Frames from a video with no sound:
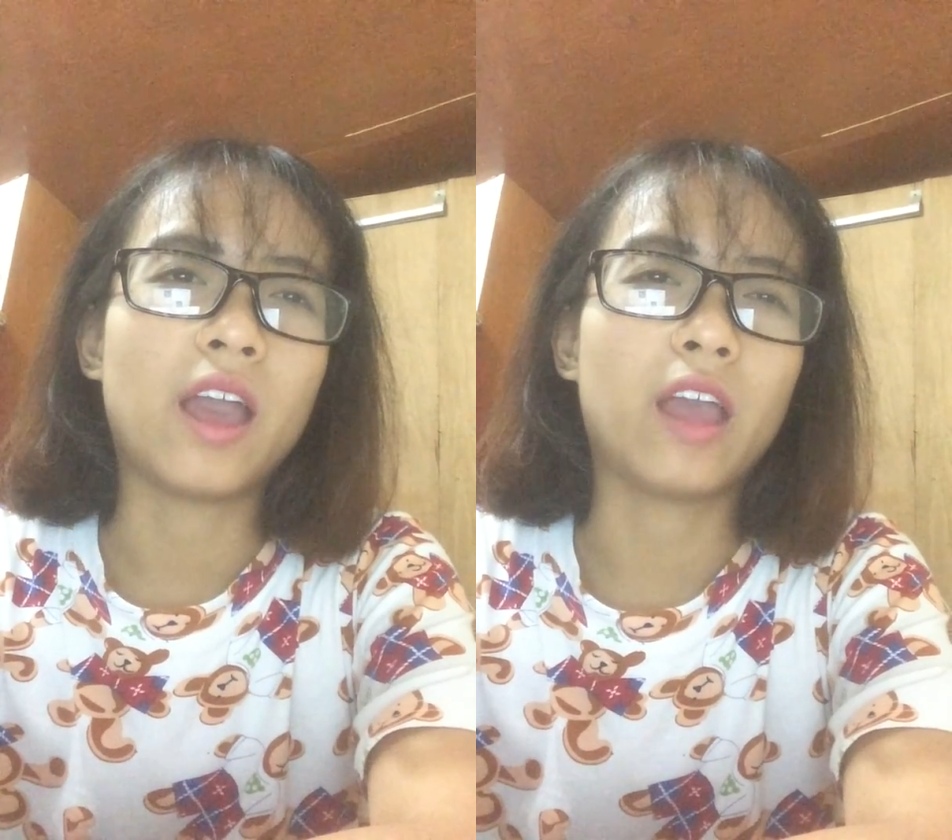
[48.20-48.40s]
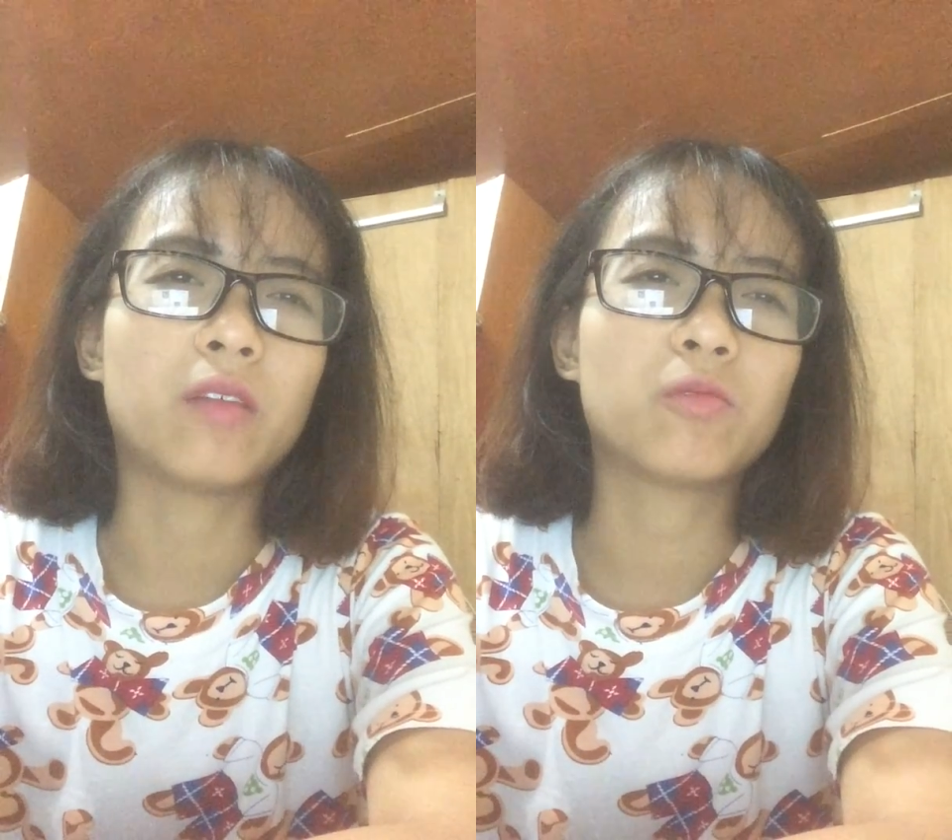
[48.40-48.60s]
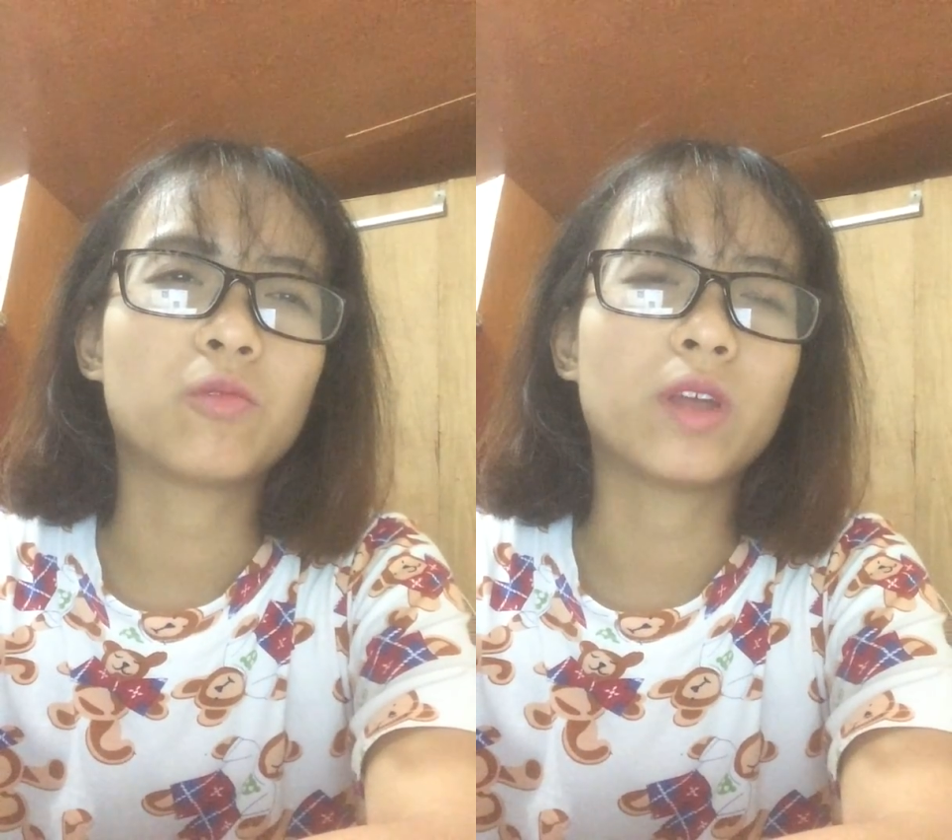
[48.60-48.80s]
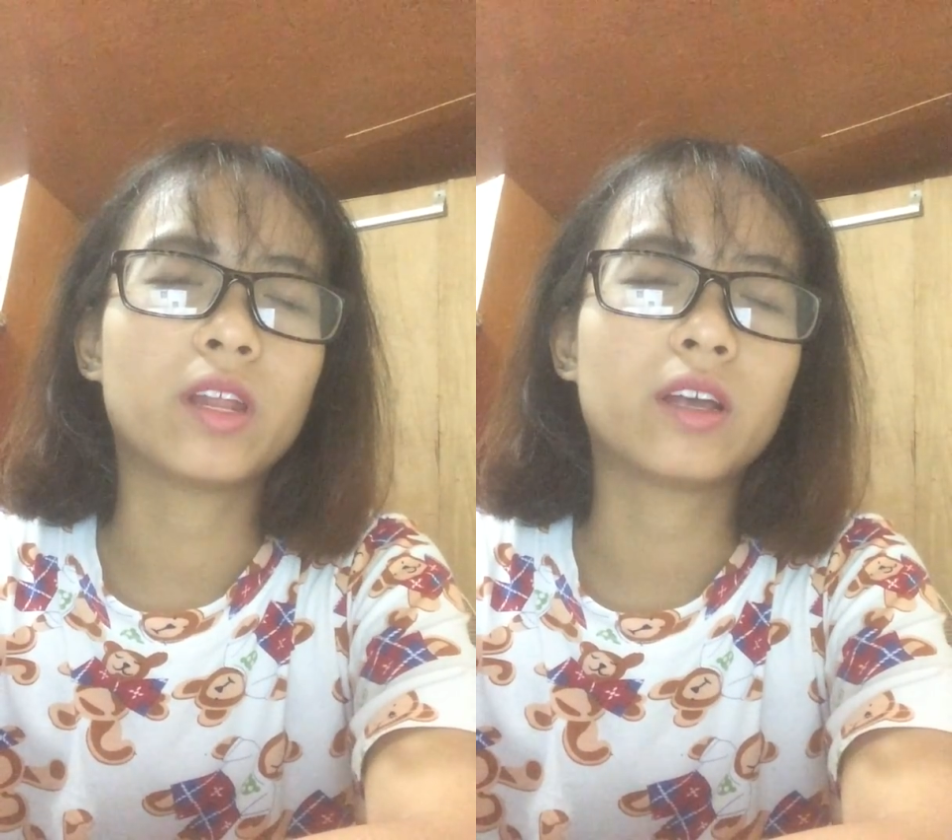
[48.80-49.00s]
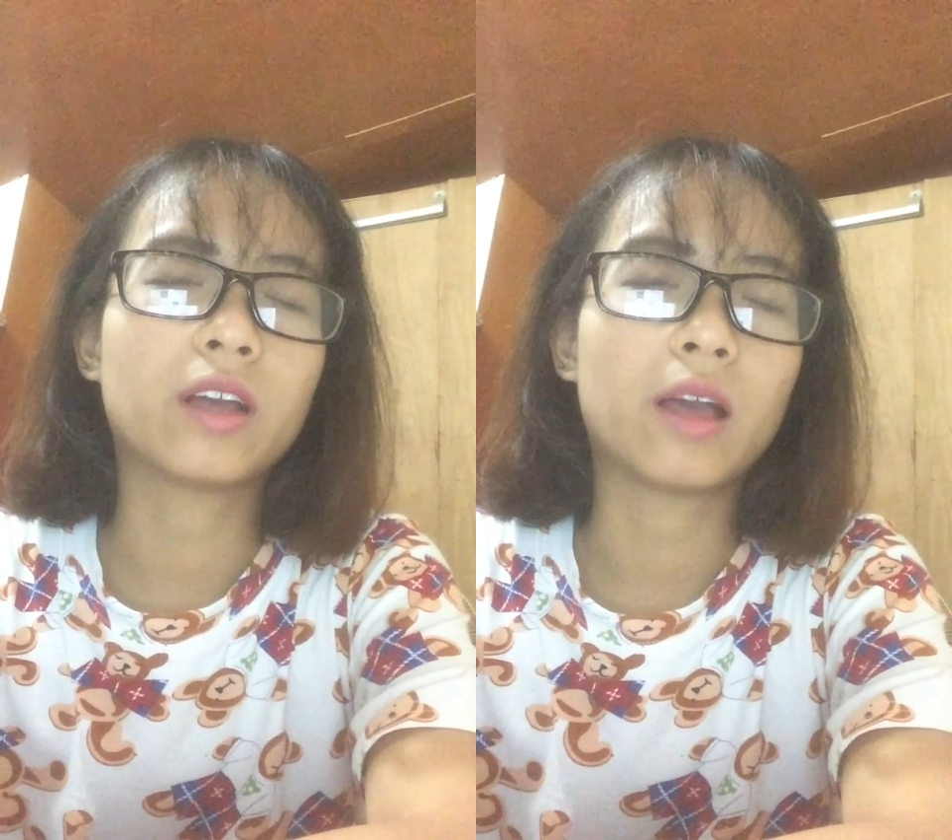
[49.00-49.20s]
And
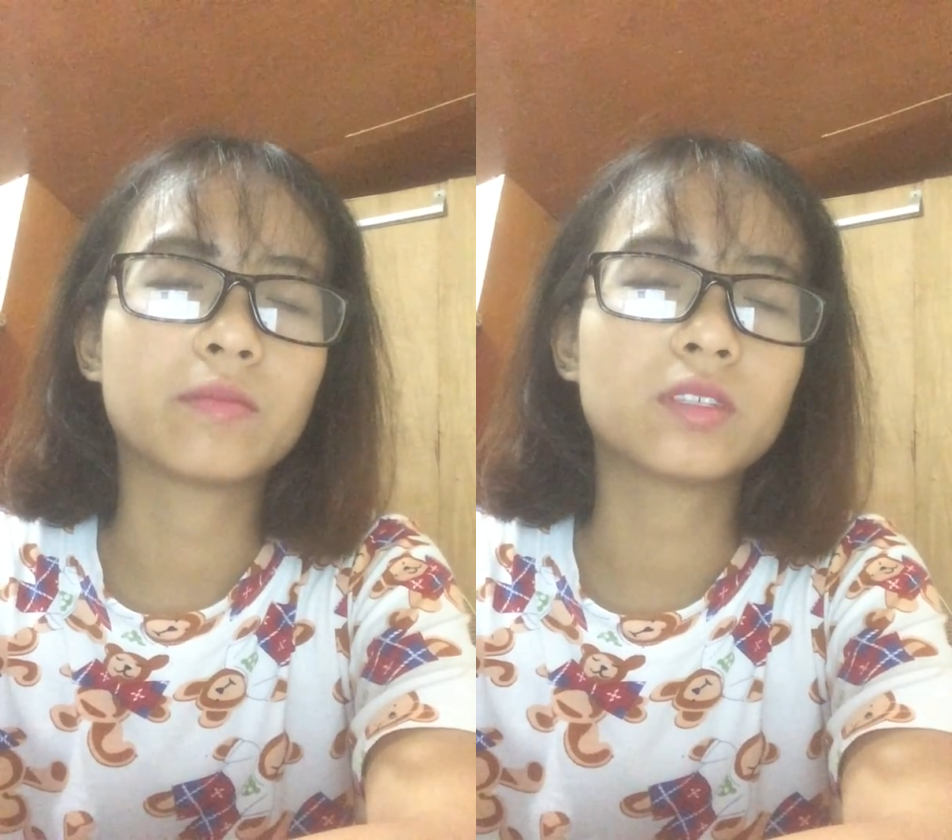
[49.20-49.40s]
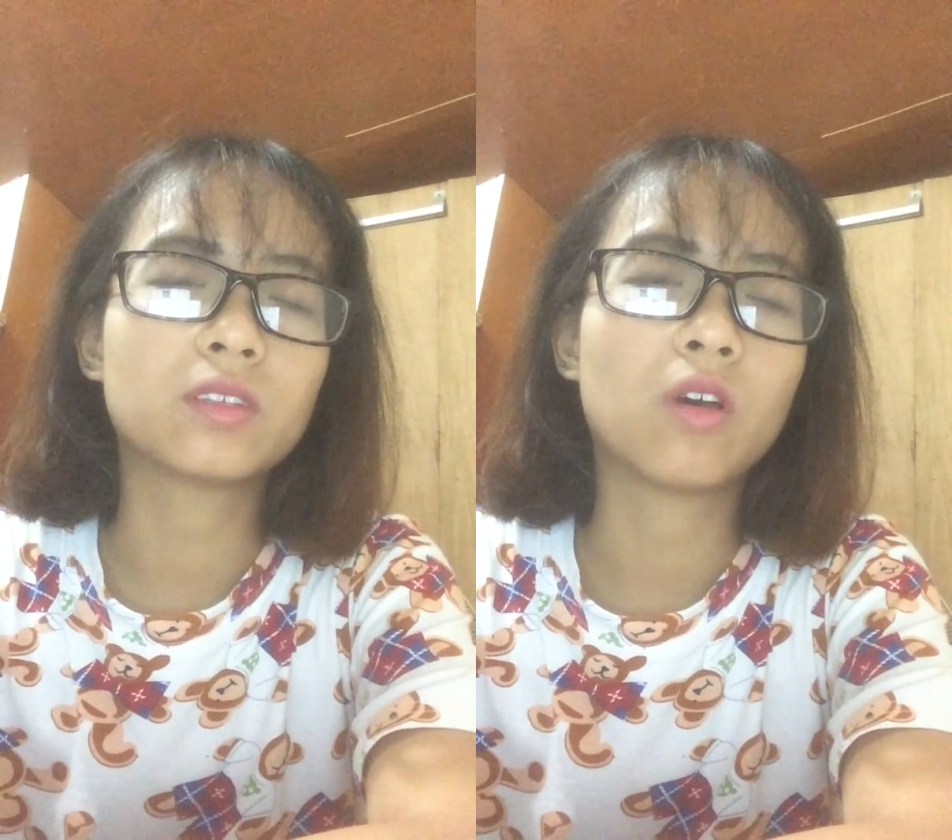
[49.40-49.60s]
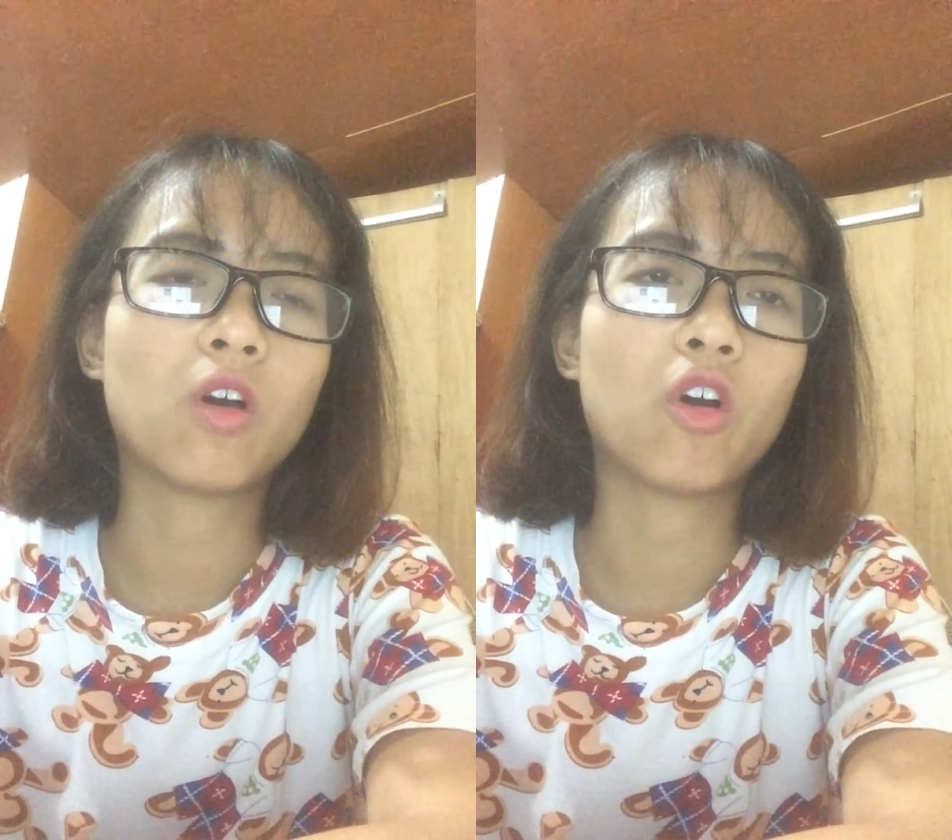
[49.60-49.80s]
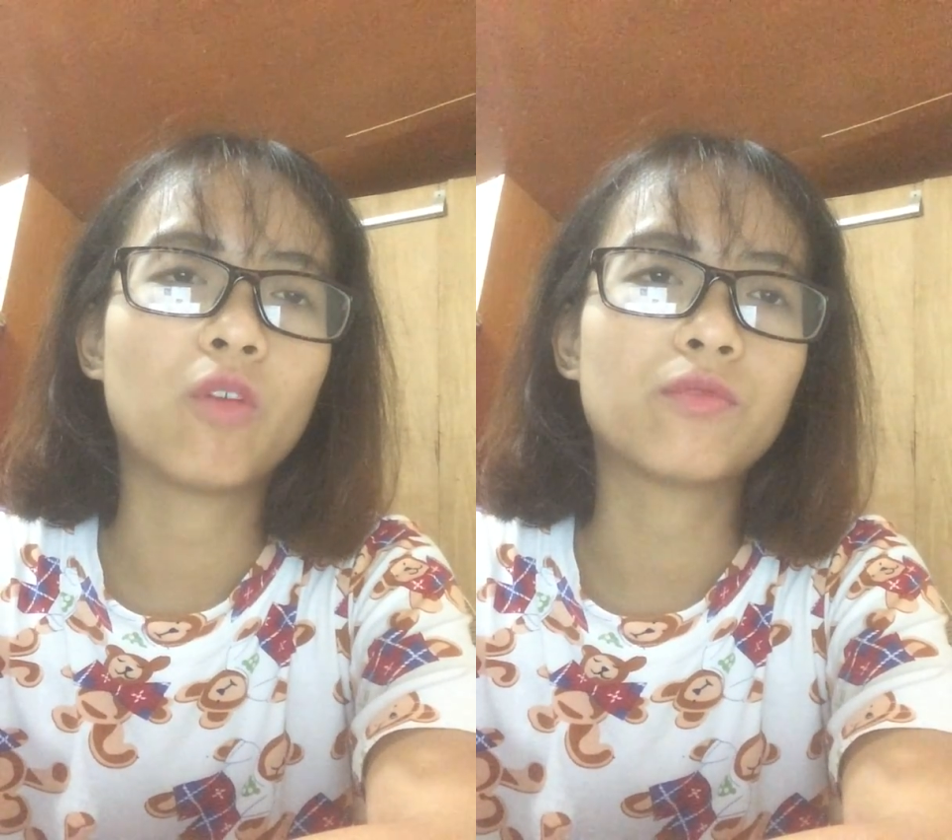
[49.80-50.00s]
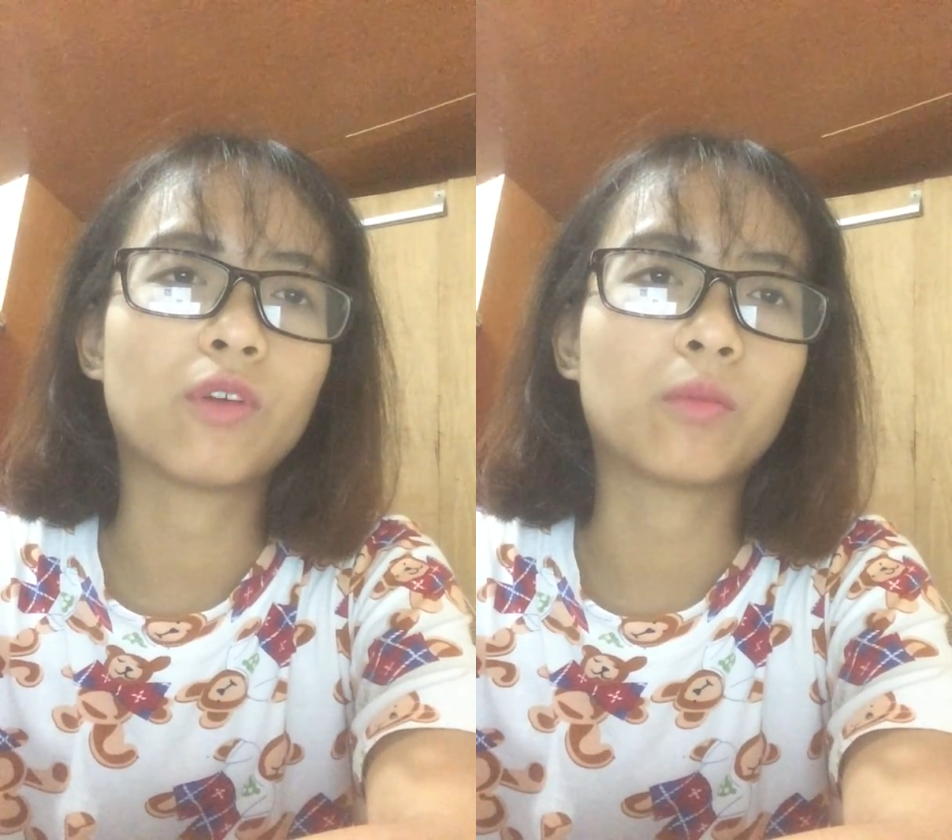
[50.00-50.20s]
when he comes
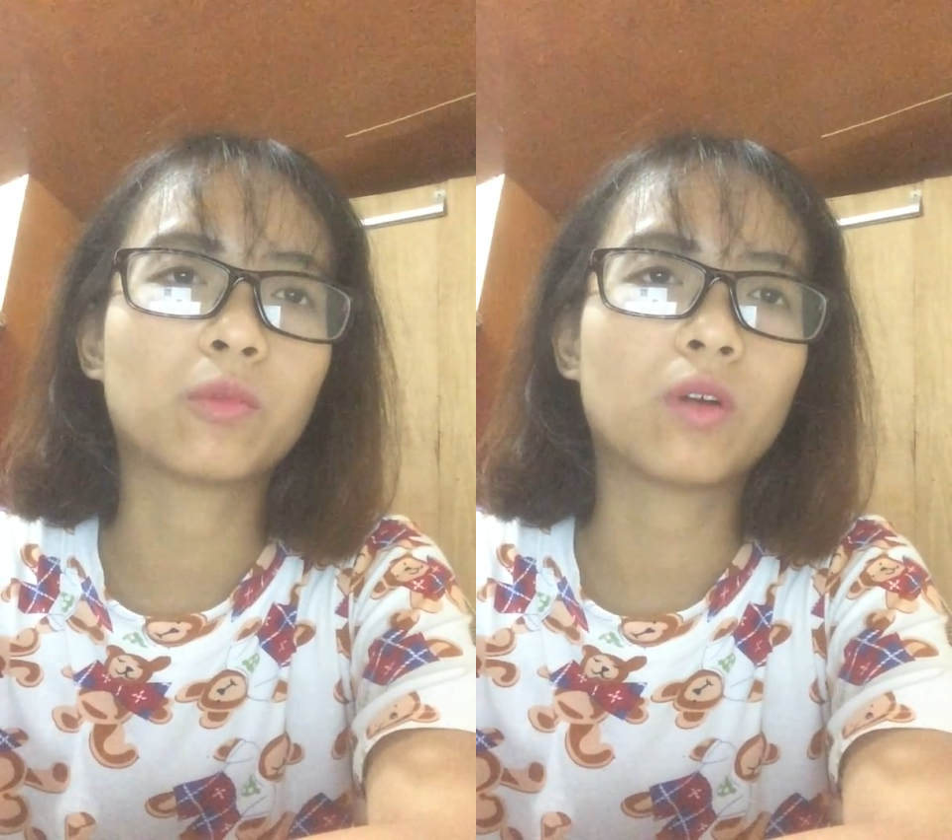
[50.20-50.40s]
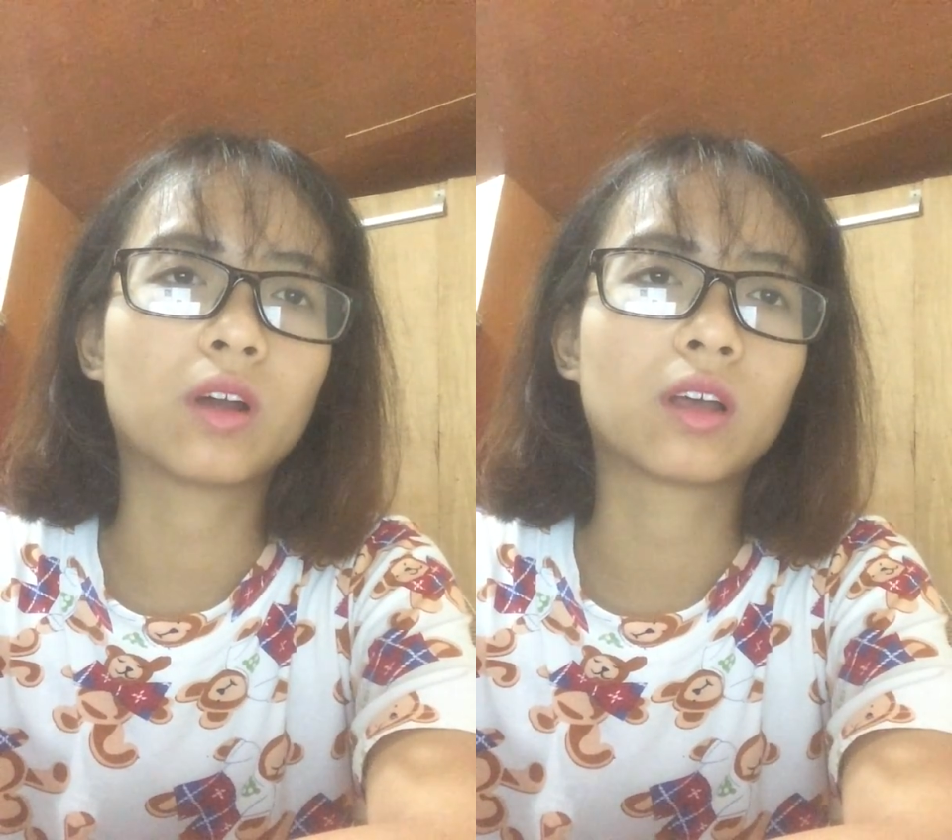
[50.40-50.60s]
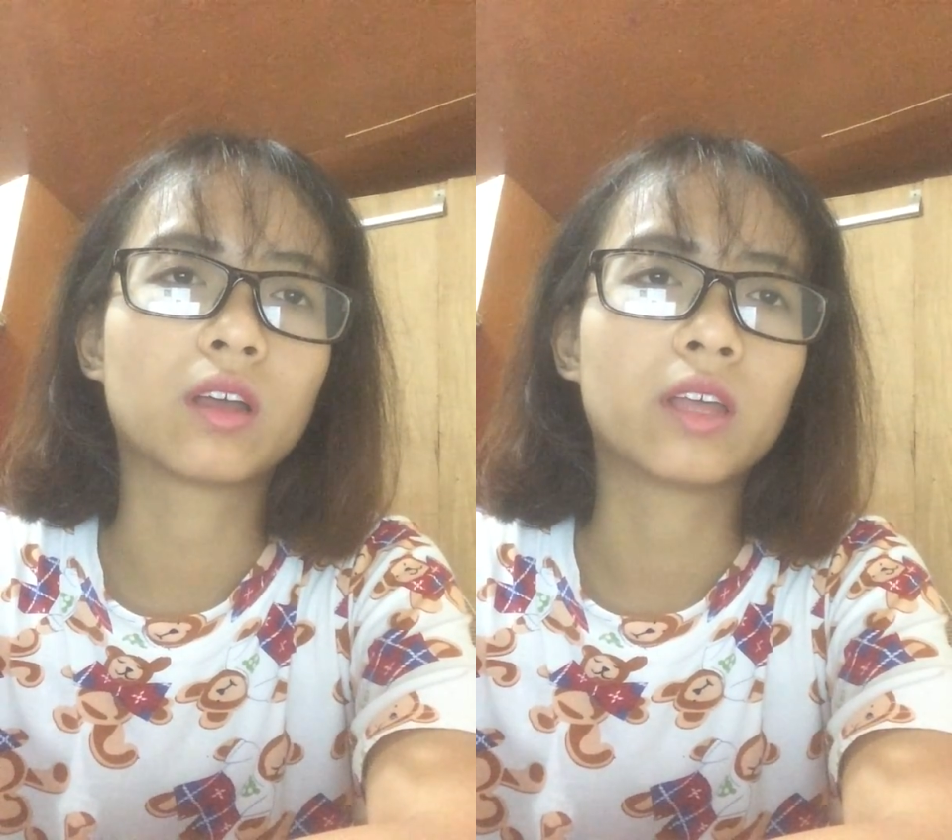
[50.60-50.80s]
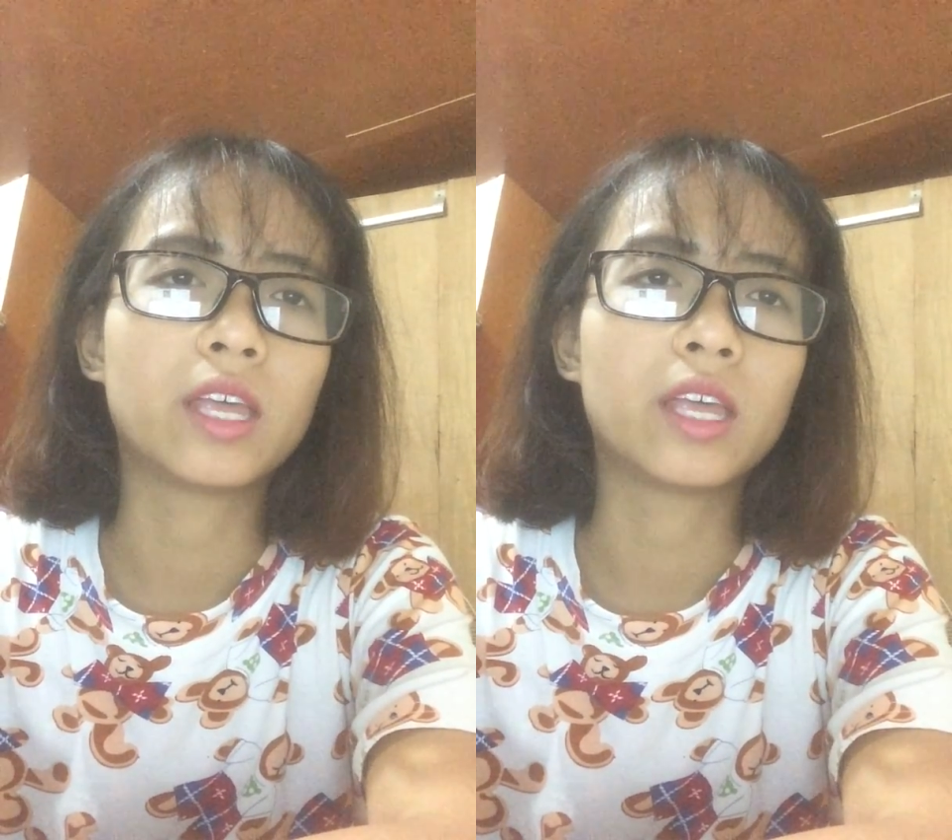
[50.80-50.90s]
home from work,